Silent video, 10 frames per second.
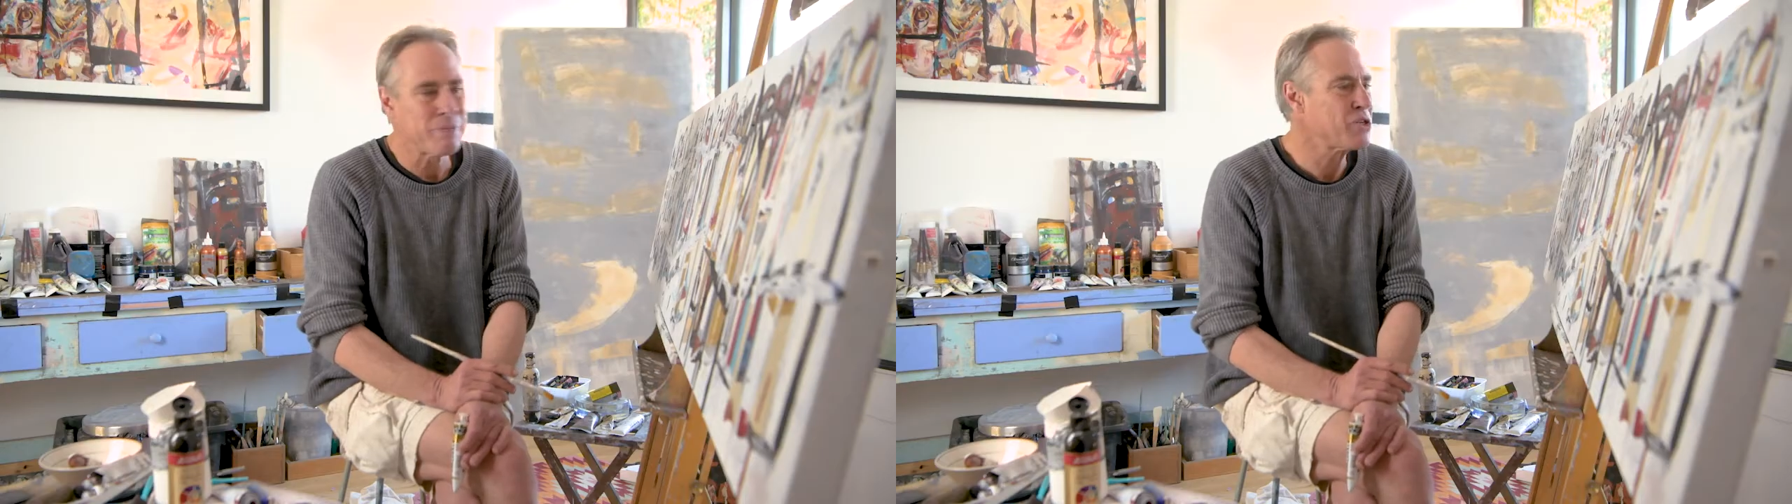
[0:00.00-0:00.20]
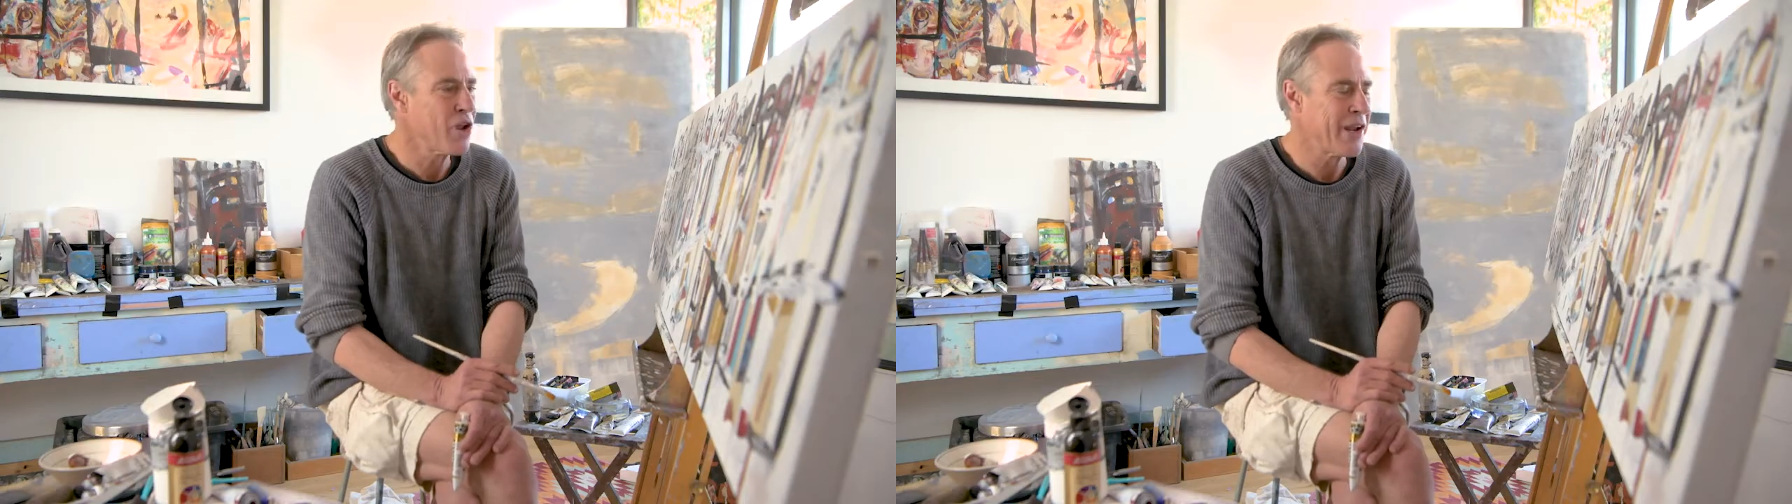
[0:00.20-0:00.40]

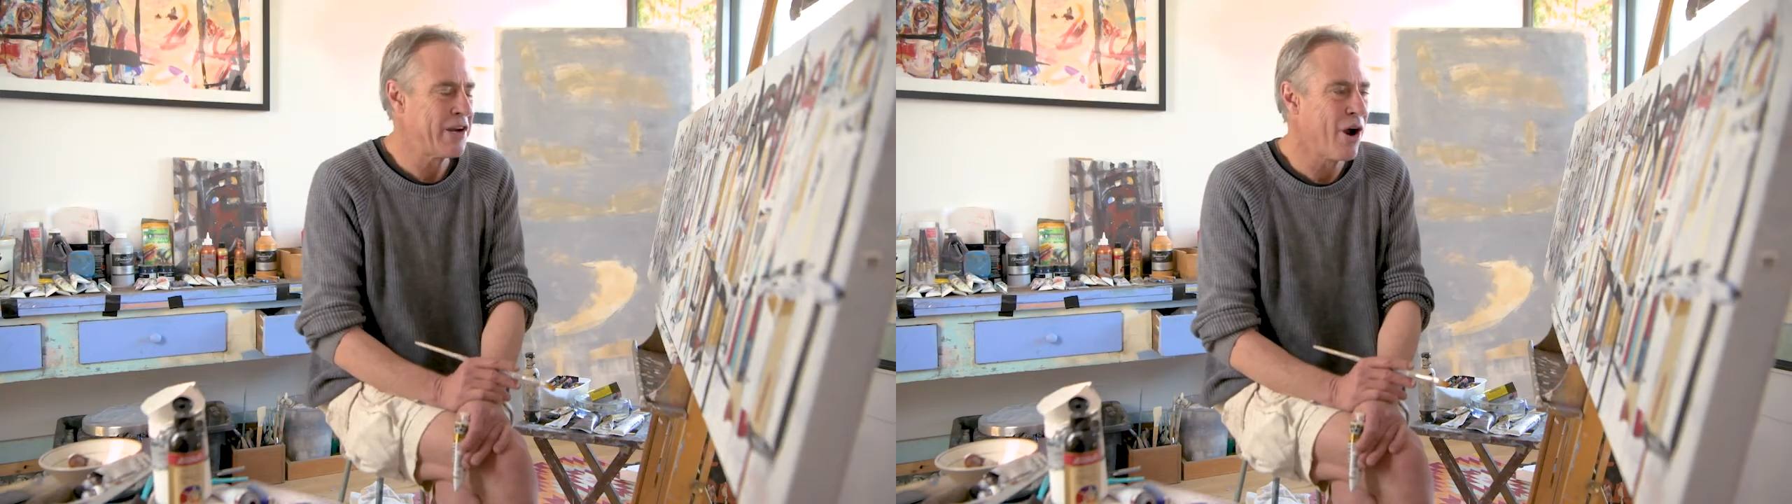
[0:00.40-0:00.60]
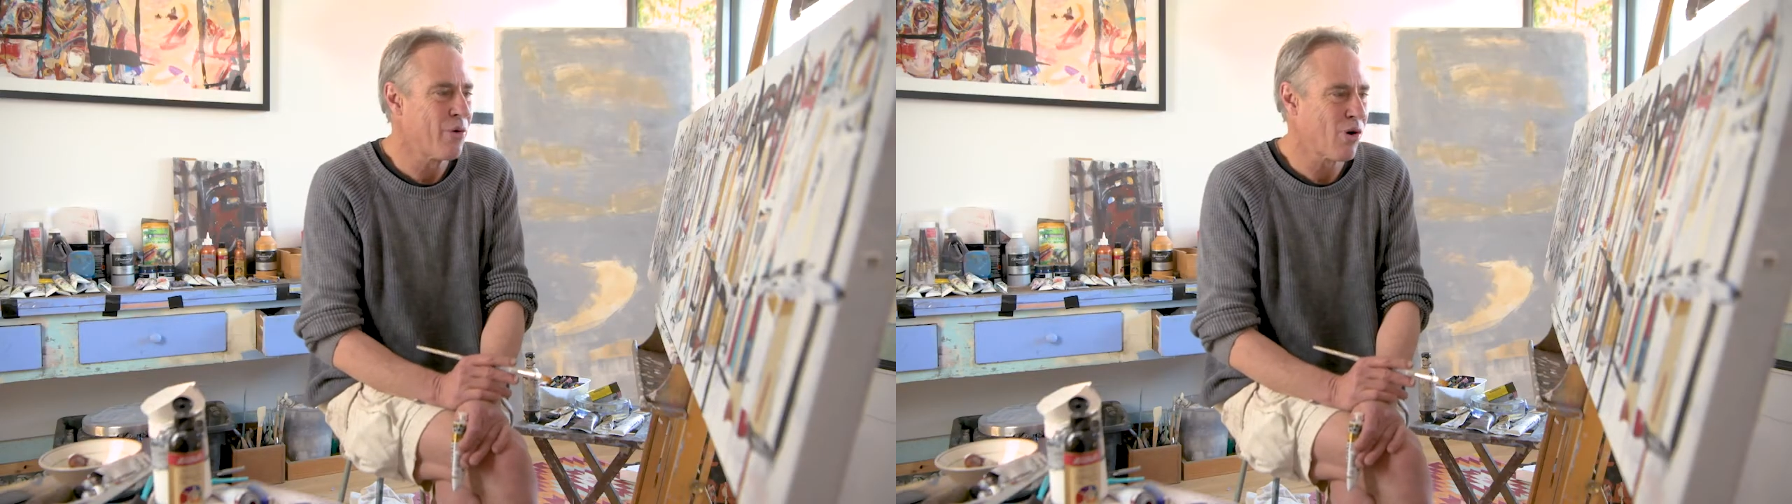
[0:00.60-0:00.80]
absolutely
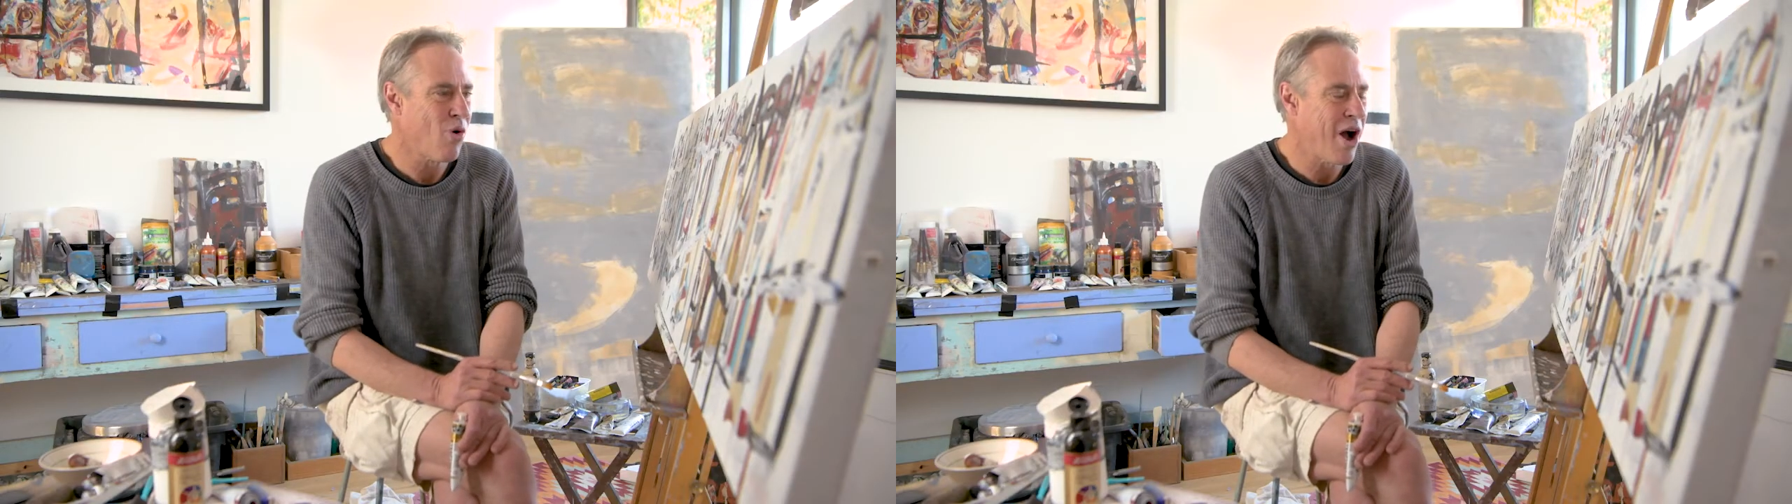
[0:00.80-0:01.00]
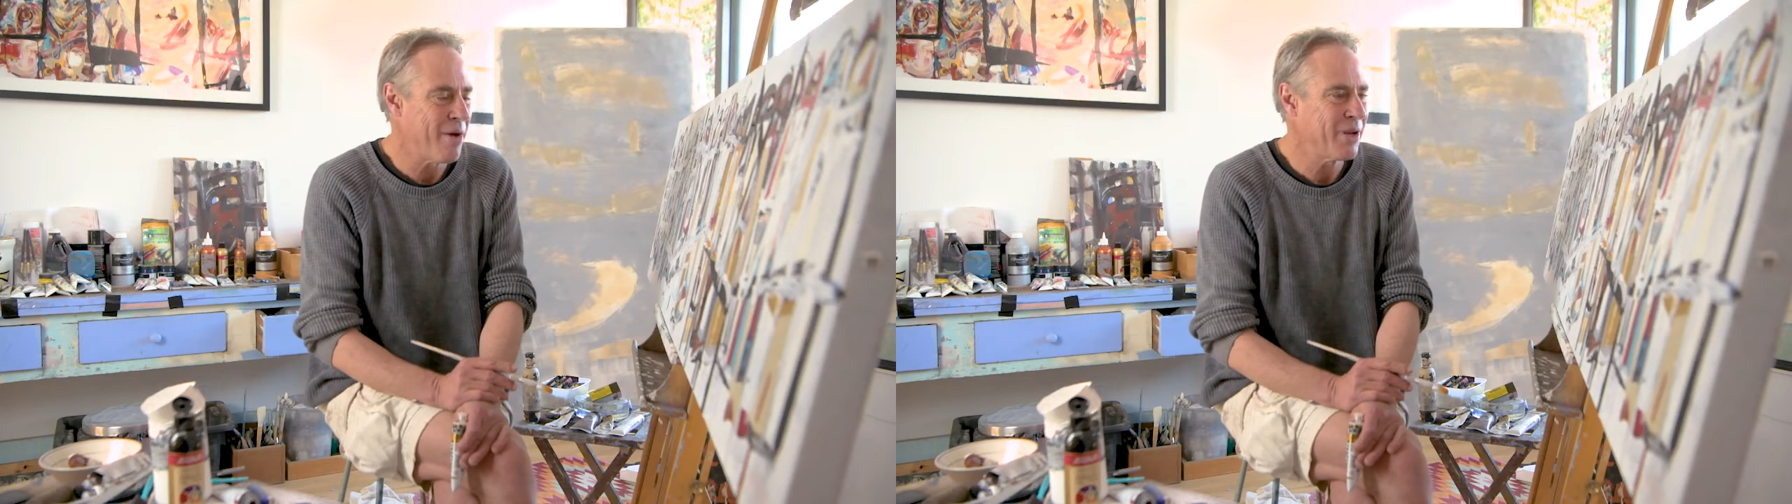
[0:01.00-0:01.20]
no
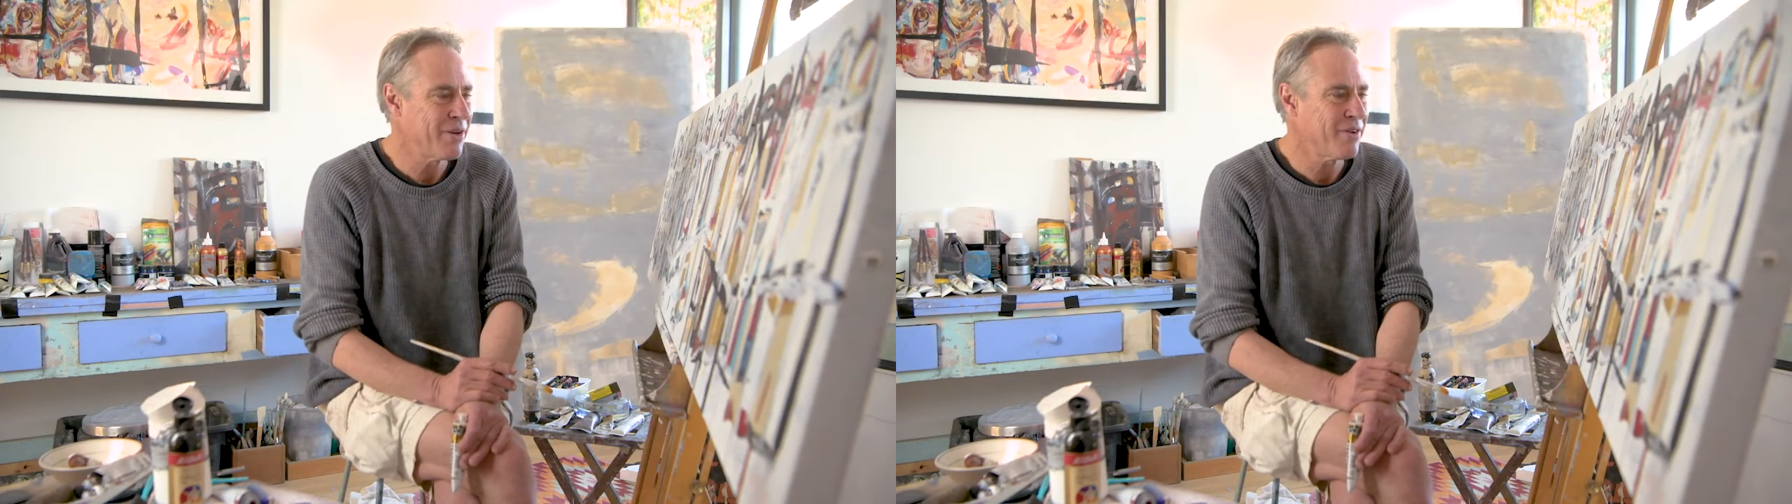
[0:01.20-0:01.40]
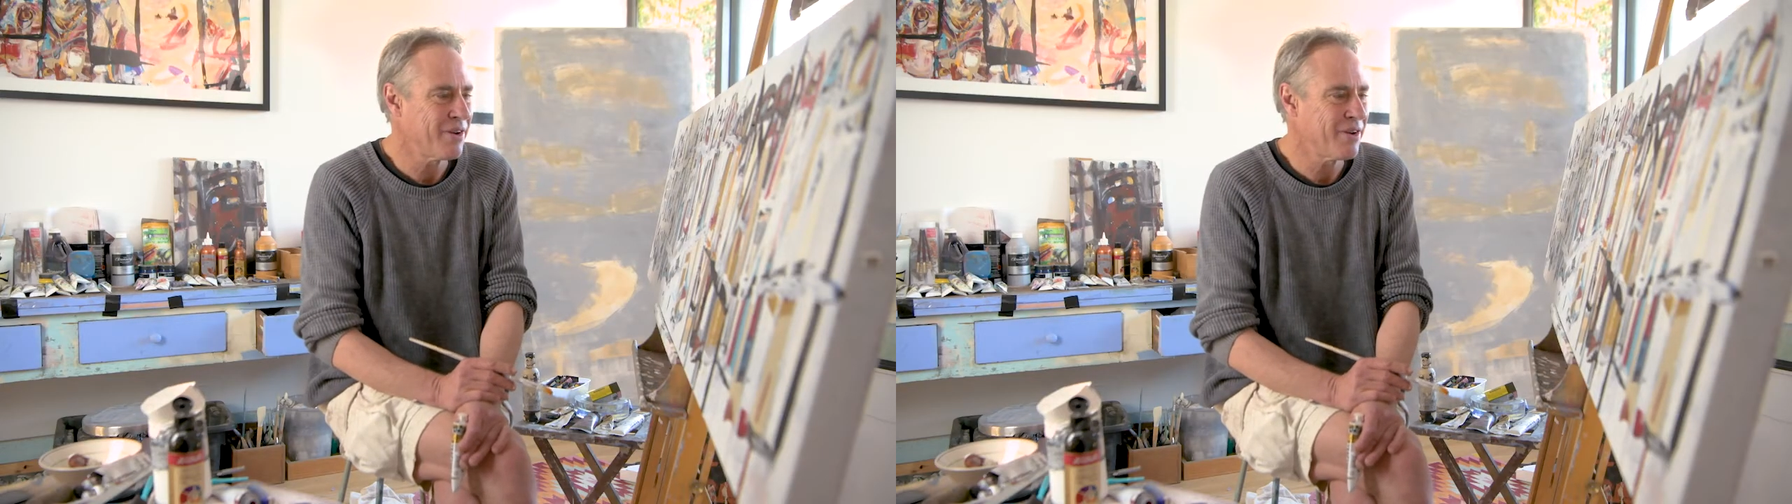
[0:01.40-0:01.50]
requirement.